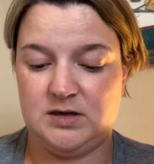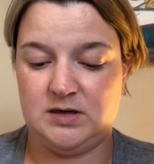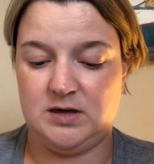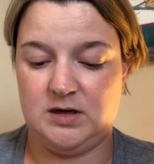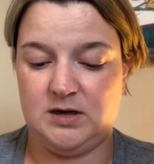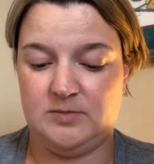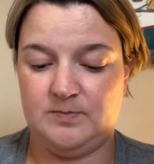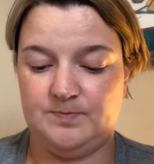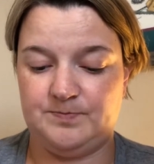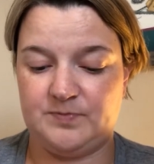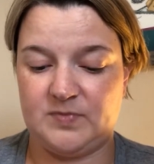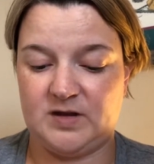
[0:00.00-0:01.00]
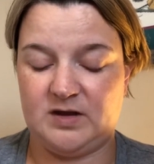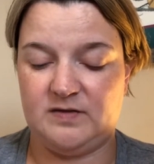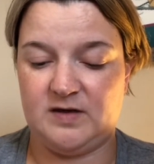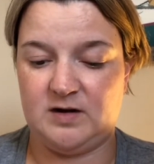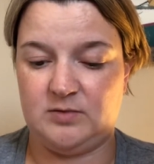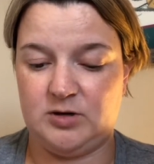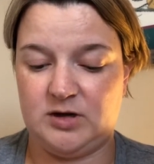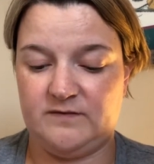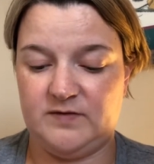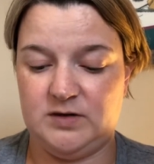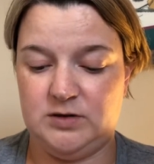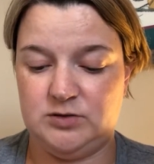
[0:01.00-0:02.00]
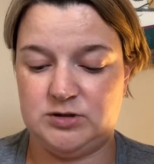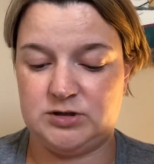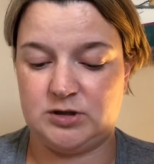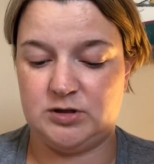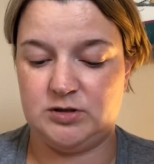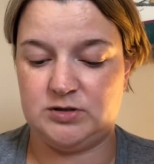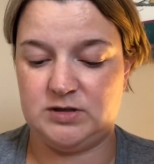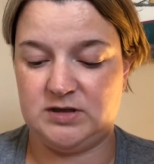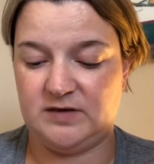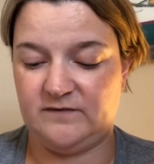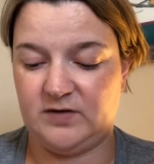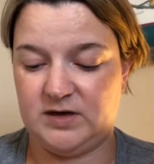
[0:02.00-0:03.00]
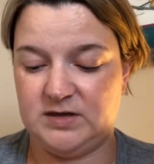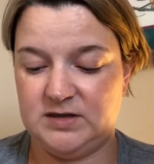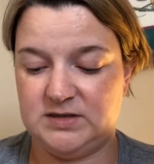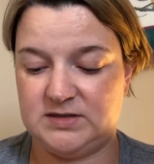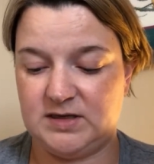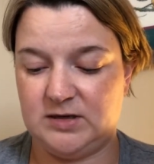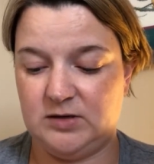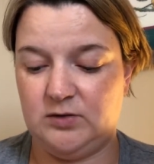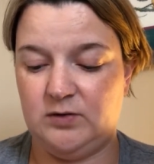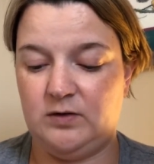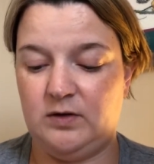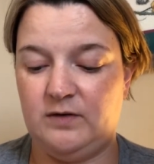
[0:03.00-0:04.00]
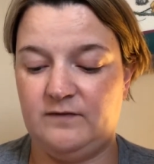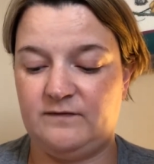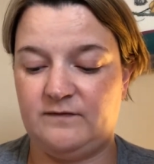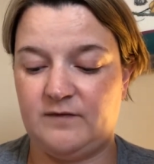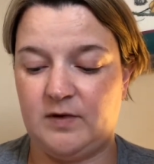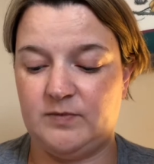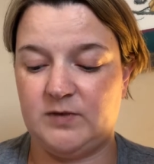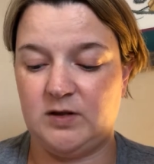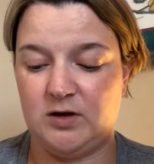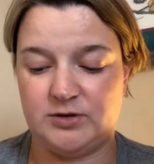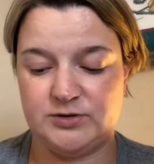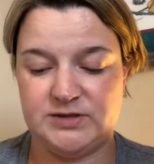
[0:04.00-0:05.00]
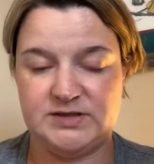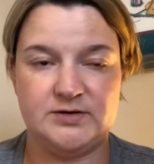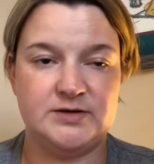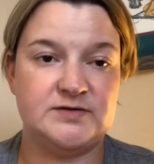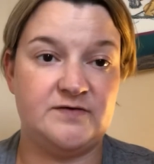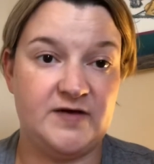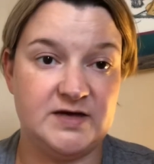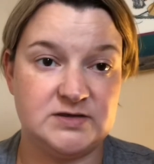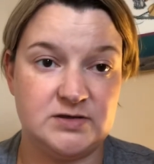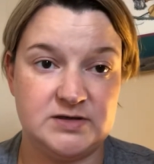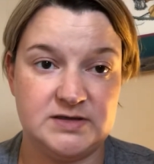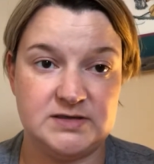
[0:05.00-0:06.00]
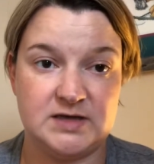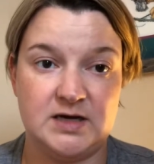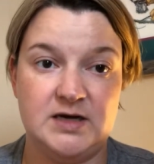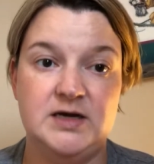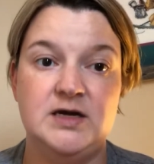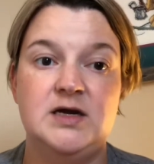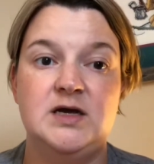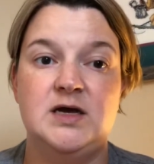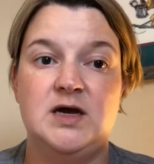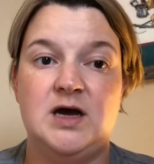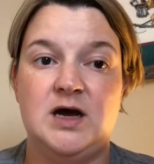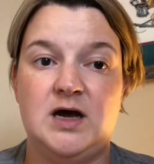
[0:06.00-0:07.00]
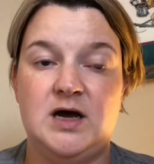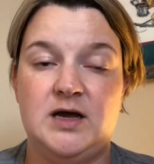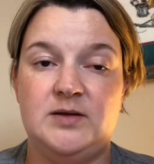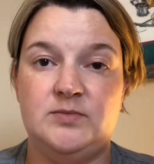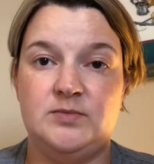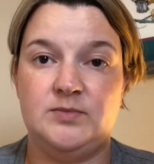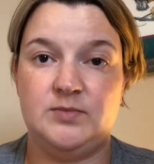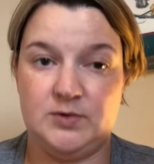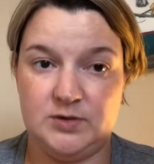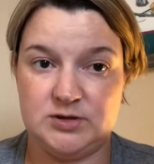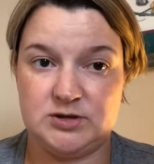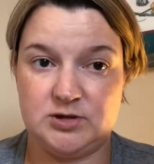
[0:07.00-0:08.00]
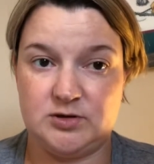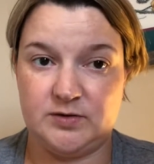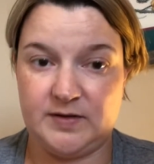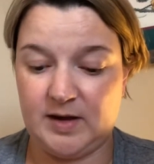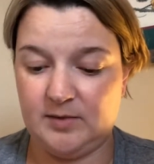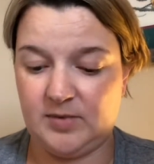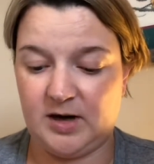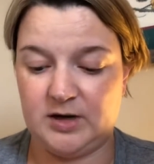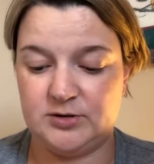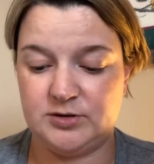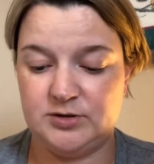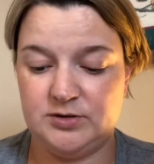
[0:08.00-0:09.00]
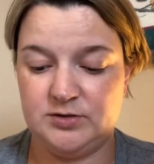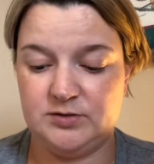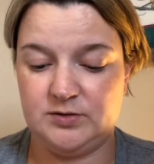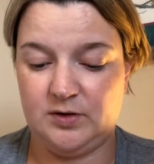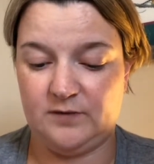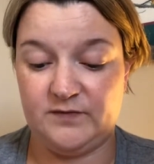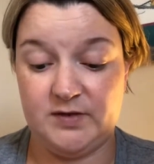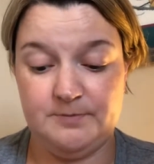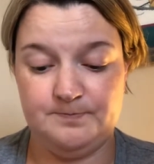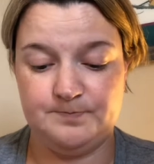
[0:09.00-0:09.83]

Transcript: And then I'm going to have a new start, the Never Ending Cycle from the Laundry series of Hands-On Design. I'm going to start on that pattern, hopefully.